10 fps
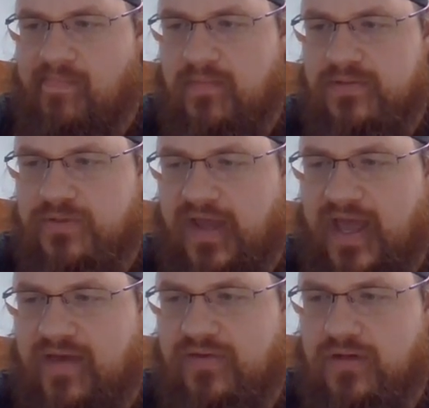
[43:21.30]
so I
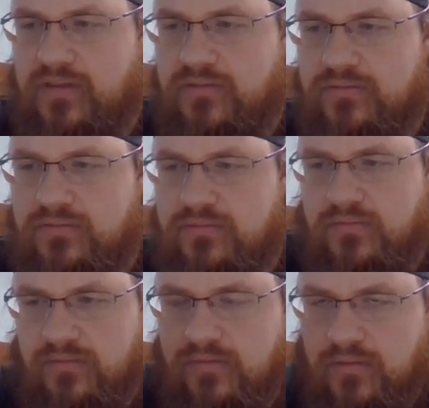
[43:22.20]
have it all
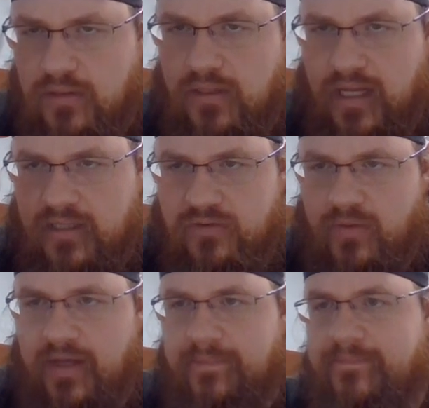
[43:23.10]
locked
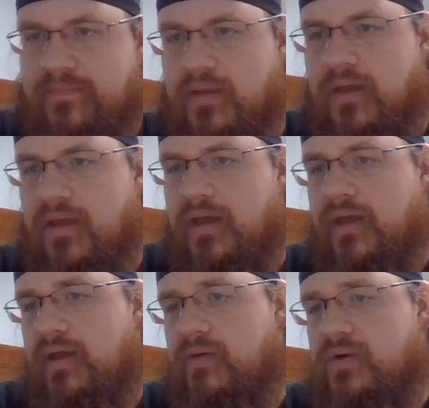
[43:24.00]
away.
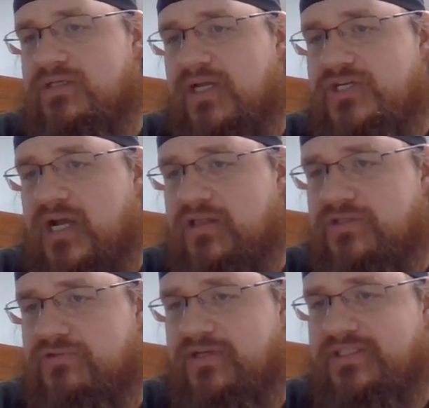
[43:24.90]
Where's that
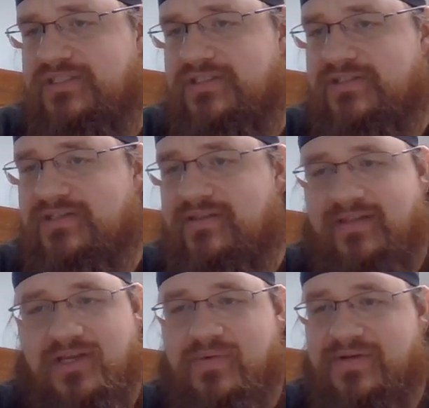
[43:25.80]
checklist, Chris?
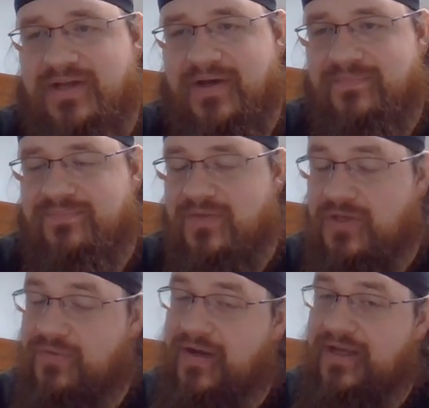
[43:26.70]
Then you would know.
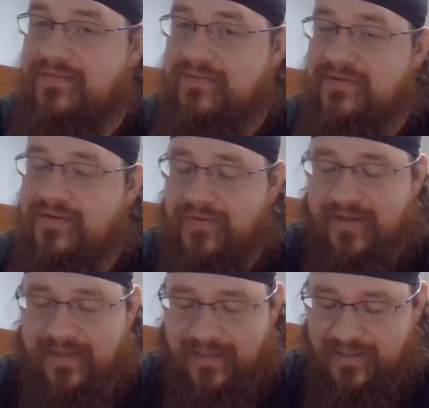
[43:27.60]
You're right. You're
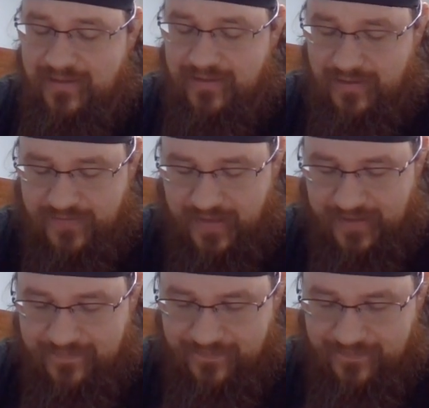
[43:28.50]
right, Eileen. You're right.